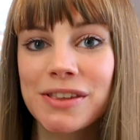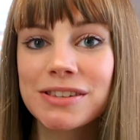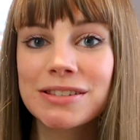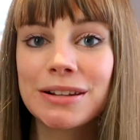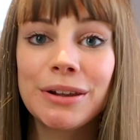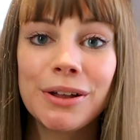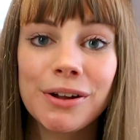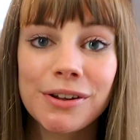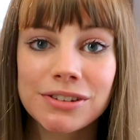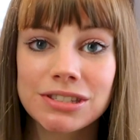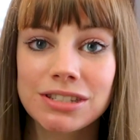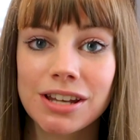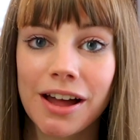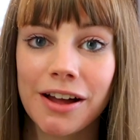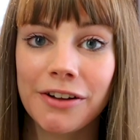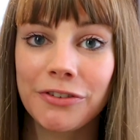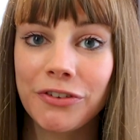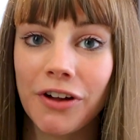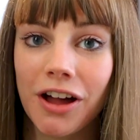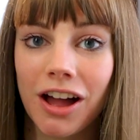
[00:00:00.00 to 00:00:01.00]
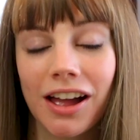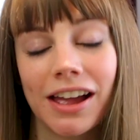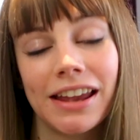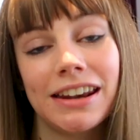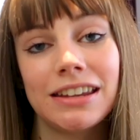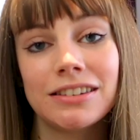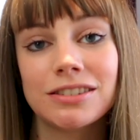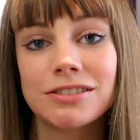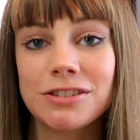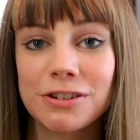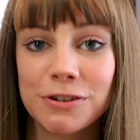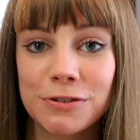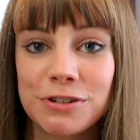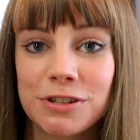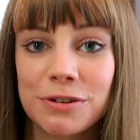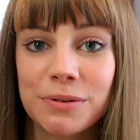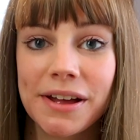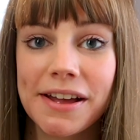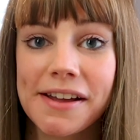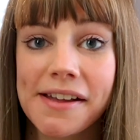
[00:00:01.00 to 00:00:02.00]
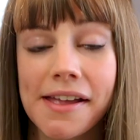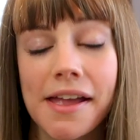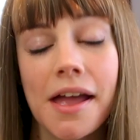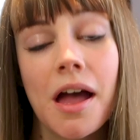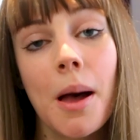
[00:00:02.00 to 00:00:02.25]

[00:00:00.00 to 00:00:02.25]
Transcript: there's a lot of stuff I need to do to it